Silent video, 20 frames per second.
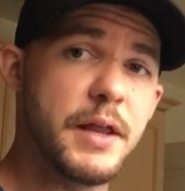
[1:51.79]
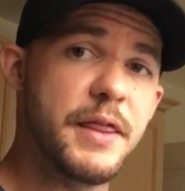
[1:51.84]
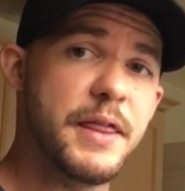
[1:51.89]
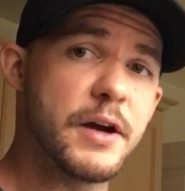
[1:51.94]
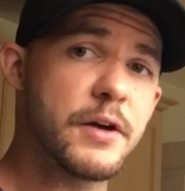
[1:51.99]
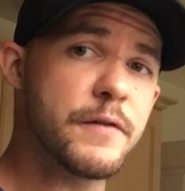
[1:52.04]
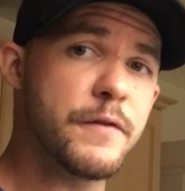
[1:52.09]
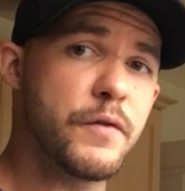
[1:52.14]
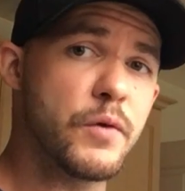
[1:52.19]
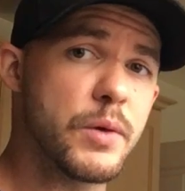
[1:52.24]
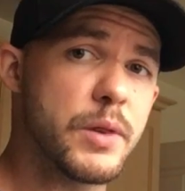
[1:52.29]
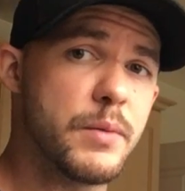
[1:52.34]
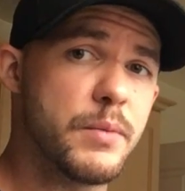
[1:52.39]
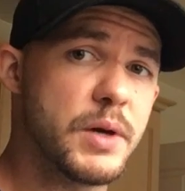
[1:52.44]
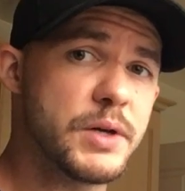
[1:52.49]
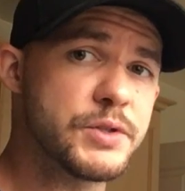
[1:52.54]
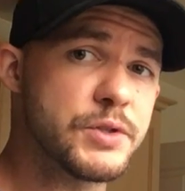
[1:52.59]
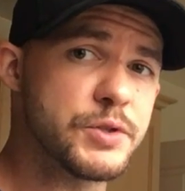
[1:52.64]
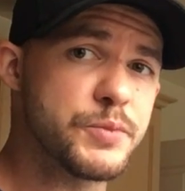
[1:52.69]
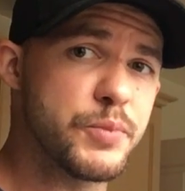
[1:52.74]
Therefore, the
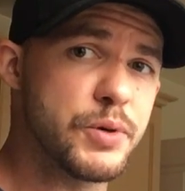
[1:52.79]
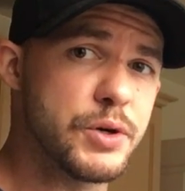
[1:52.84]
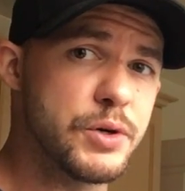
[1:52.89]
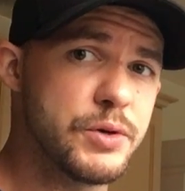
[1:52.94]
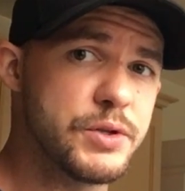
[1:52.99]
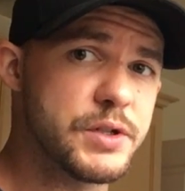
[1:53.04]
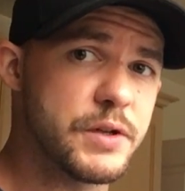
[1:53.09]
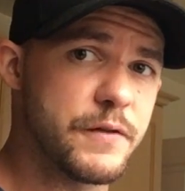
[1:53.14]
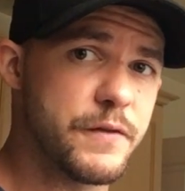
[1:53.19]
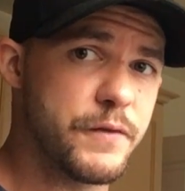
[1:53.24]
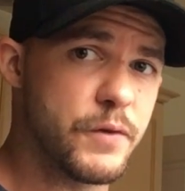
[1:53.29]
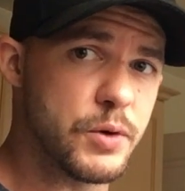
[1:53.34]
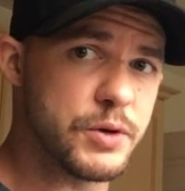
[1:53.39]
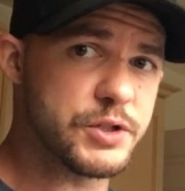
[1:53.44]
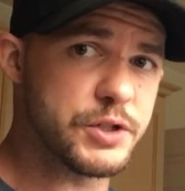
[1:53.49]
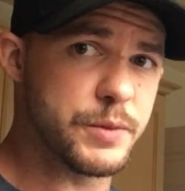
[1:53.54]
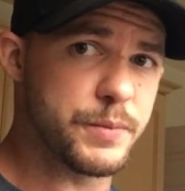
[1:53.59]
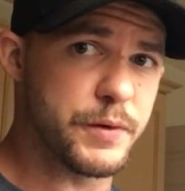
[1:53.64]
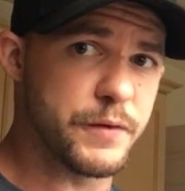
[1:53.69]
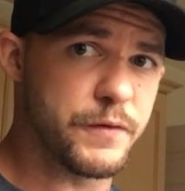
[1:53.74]
muscles producing
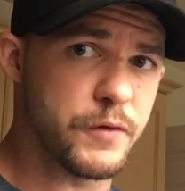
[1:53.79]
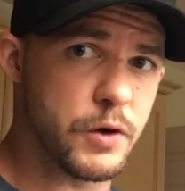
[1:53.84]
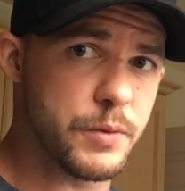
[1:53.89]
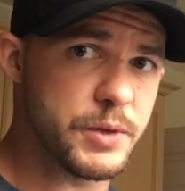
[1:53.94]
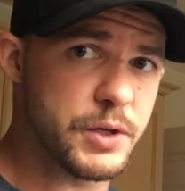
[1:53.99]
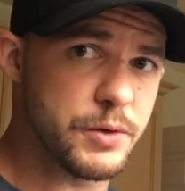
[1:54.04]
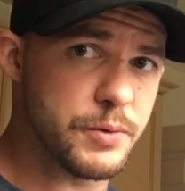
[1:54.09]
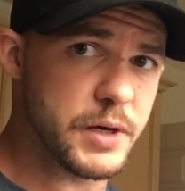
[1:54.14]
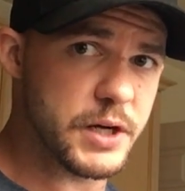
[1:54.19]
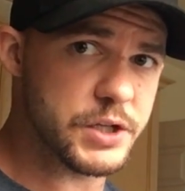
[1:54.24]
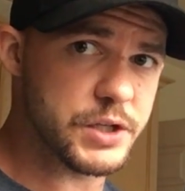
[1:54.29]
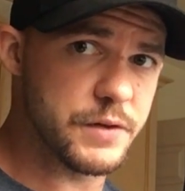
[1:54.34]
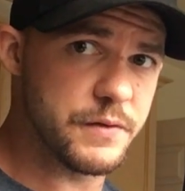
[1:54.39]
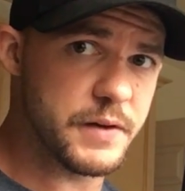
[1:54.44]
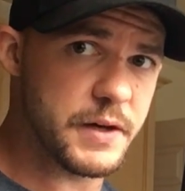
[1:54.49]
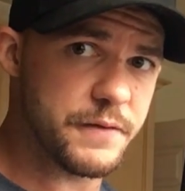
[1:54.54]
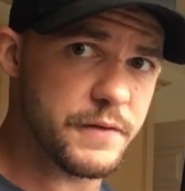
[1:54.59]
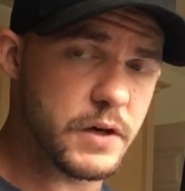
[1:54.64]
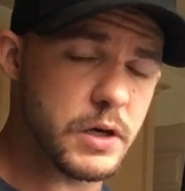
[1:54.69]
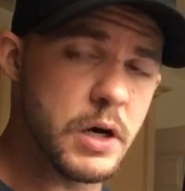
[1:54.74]
force to perform the direction
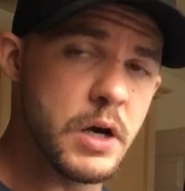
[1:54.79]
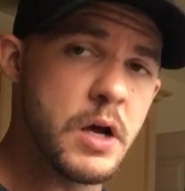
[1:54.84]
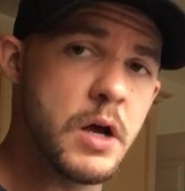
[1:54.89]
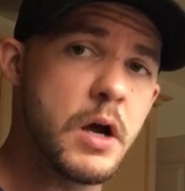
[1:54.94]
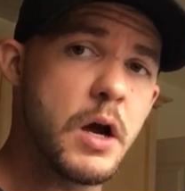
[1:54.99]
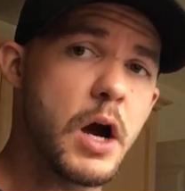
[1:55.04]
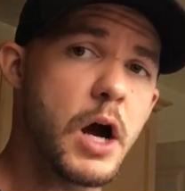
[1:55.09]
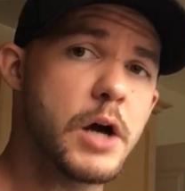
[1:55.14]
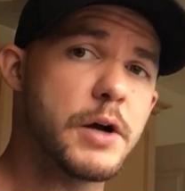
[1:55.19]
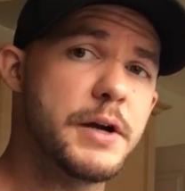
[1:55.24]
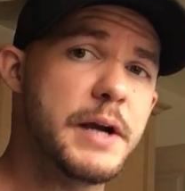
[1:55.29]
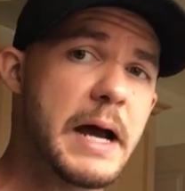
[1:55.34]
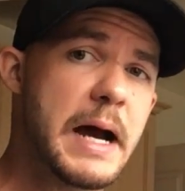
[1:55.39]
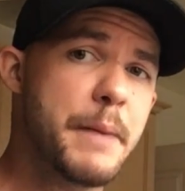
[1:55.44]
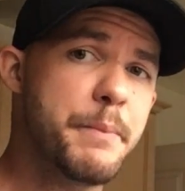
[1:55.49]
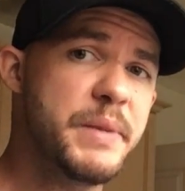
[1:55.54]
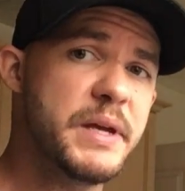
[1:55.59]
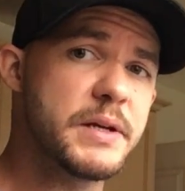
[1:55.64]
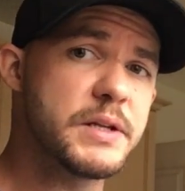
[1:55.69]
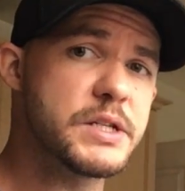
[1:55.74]
of effort are
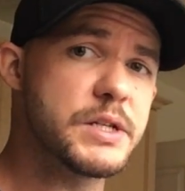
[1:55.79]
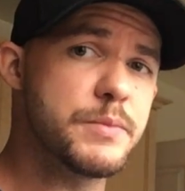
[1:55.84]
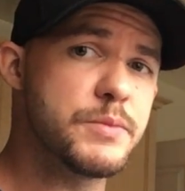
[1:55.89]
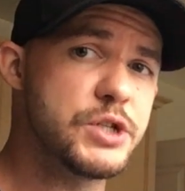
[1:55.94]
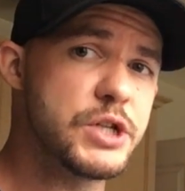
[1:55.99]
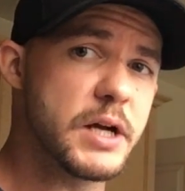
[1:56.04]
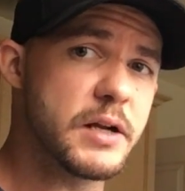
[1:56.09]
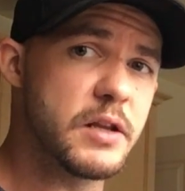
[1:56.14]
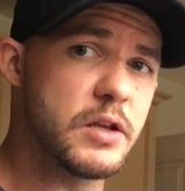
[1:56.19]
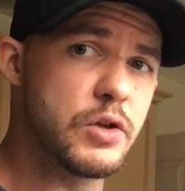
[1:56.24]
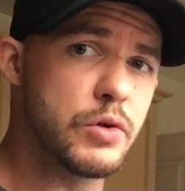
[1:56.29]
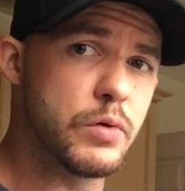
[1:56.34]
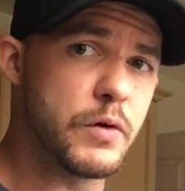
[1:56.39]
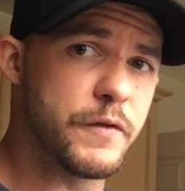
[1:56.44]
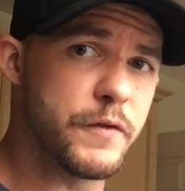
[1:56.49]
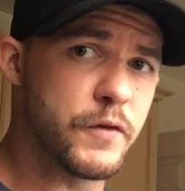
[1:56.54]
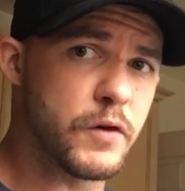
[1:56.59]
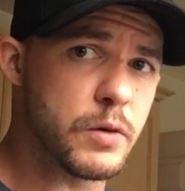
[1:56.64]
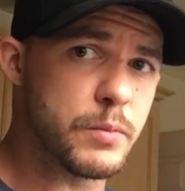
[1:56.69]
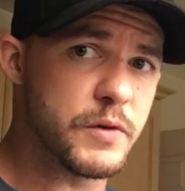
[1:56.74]
not being subjected to a
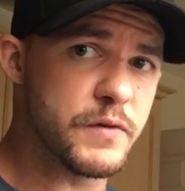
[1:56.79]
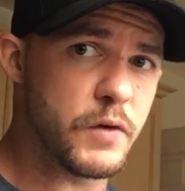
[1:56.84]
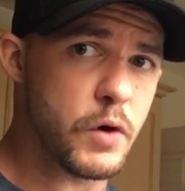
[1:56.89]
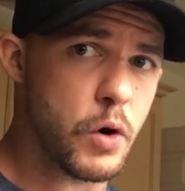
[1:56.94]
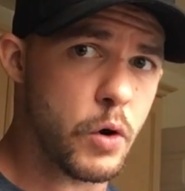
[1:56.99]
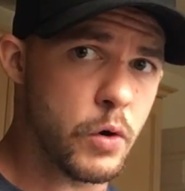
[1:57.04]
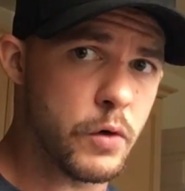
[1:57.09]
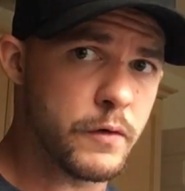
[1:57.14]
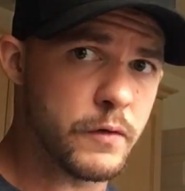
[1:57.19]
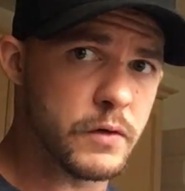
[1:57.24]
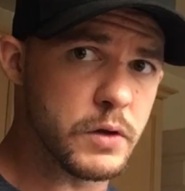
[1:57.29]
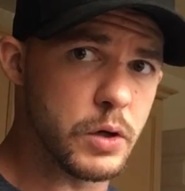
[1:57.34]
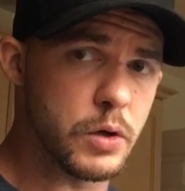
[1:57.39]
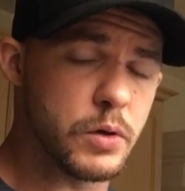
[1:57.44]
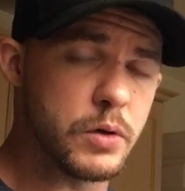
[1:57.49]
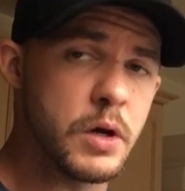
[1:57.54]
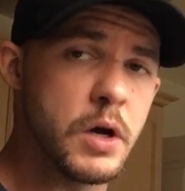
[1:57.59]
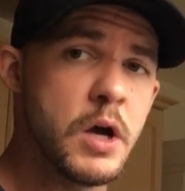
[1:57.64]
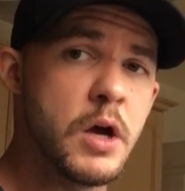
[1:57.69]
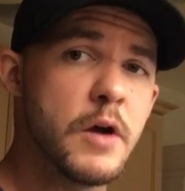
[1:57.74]
form of
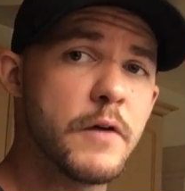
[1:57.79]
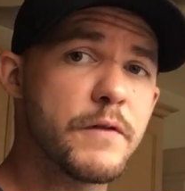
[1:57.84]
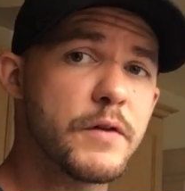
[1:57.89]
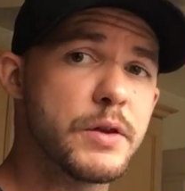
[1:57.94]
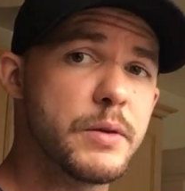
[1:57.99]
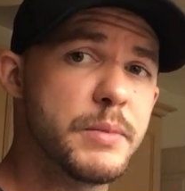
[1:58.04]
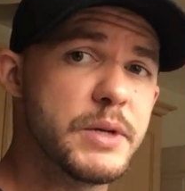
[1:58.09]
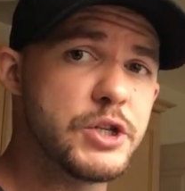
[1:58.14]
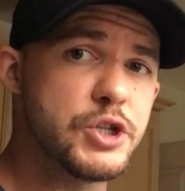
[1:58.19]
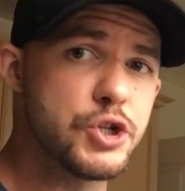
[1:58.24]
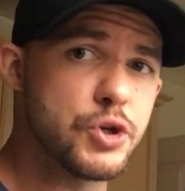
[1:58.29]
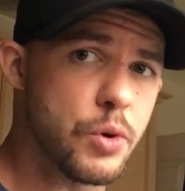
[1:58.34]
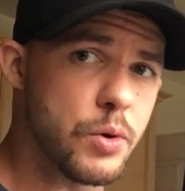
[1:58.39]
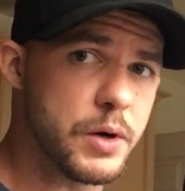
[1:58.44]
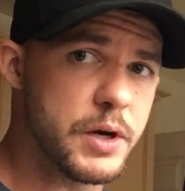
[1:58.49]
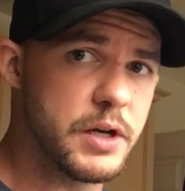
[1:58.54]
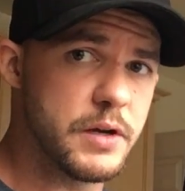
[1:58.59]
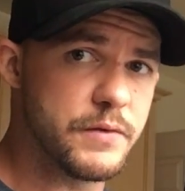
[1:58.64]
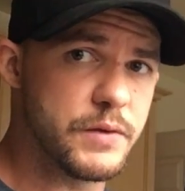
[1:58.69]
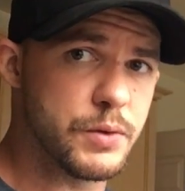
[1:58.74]
overload for the
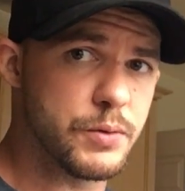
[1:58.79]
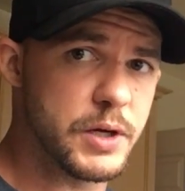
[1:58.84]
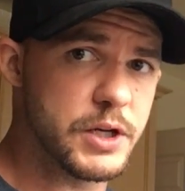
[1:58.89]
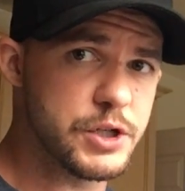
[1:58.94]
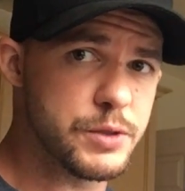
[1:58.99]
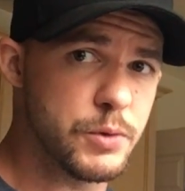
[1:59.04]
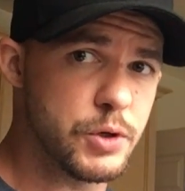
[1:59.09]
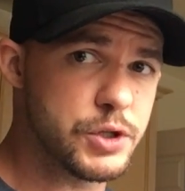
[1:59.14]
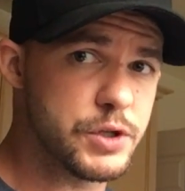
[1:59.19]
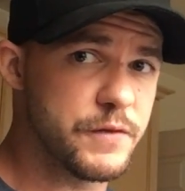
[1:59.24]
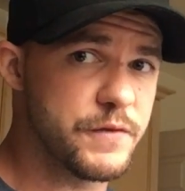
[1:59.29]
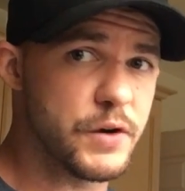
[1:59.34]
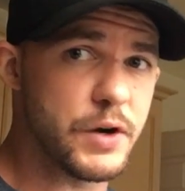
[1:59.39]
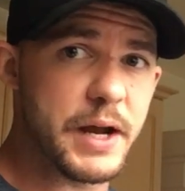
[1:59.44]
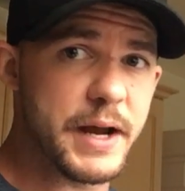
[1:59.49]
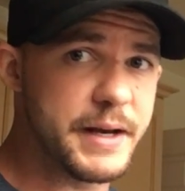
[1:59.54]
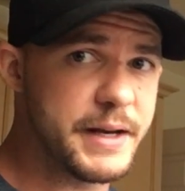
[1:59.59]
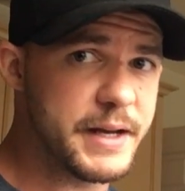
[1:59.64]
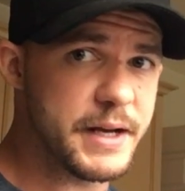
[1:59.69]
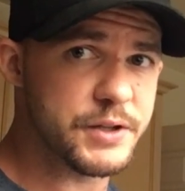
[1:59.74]
majority of the range of motion for
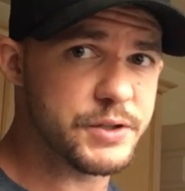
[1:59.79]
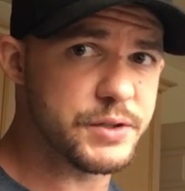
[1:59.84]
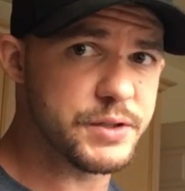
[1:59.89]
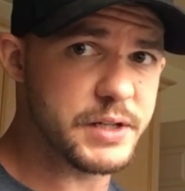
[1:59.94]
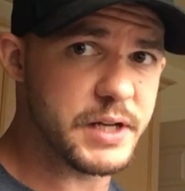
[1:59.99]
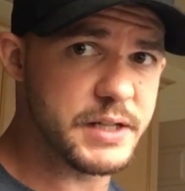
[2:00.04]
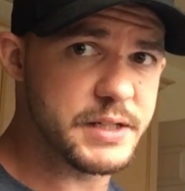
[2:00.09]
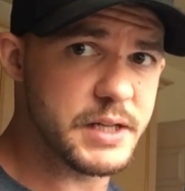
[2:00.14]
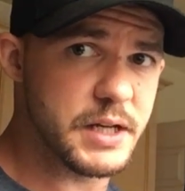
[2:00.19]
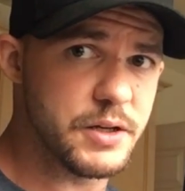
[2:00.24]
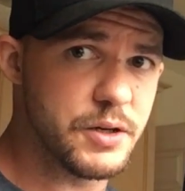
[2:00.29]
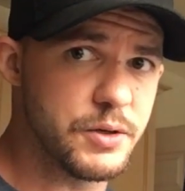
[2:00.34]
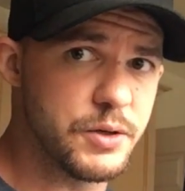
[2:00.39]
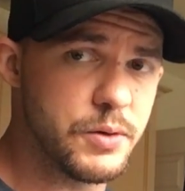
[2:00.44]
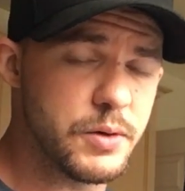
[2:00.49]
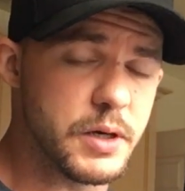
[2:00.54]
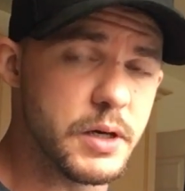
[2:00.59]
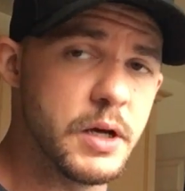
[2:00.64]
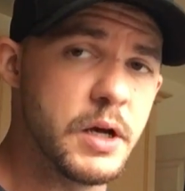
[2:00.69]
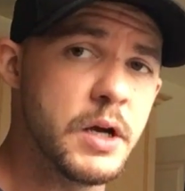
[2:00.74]
any exercise that you're
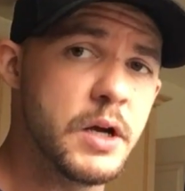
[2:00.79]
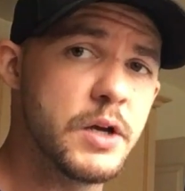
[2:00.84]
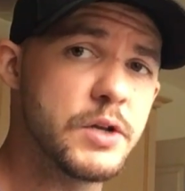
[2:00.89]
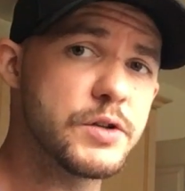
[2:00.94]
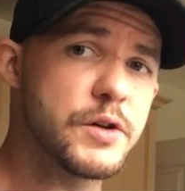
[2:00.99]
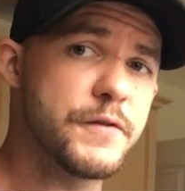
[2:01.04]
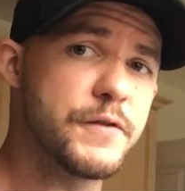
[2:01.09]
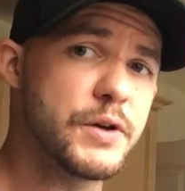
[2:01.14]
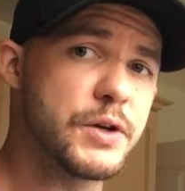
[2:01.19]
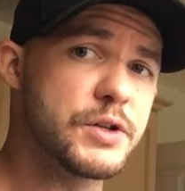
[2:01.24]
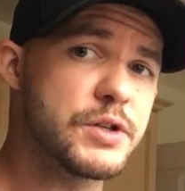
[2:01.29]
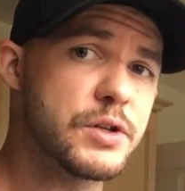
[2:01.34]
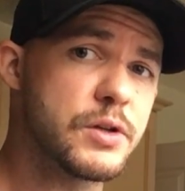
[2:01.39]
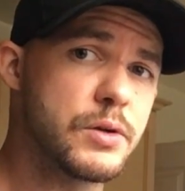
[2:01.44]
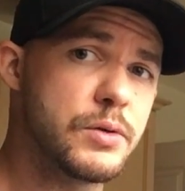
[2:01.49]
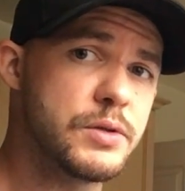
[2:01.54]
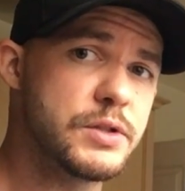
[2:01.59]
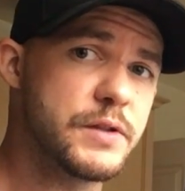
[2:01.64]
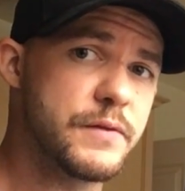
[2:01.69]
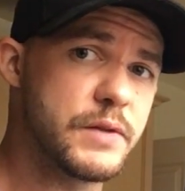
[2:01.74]
doing. So if you're
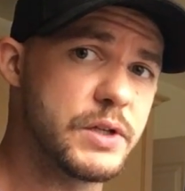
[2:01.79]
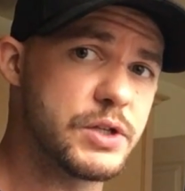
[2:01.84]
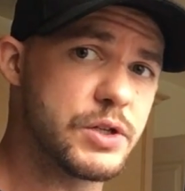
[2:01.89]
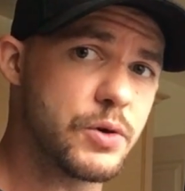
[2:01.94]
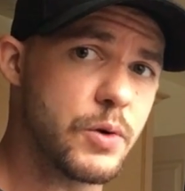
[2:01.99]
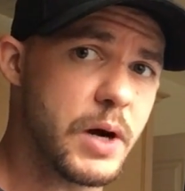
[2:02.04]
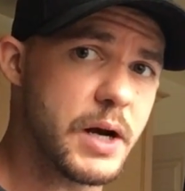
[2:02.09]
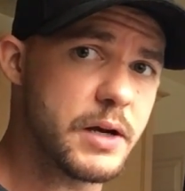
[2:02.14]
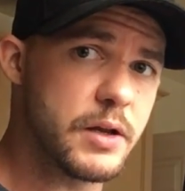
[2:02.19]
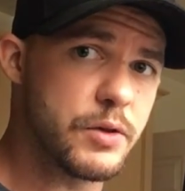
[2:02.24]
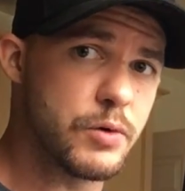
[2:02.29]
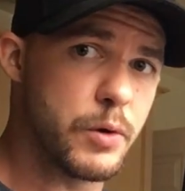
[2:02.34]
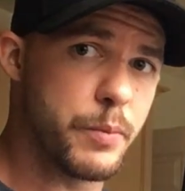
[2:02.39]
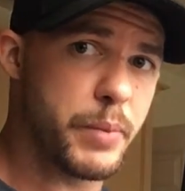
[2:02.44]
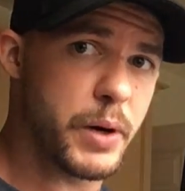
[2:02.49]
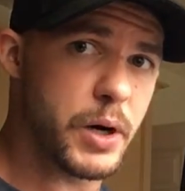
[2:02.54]
exclusively squatting through a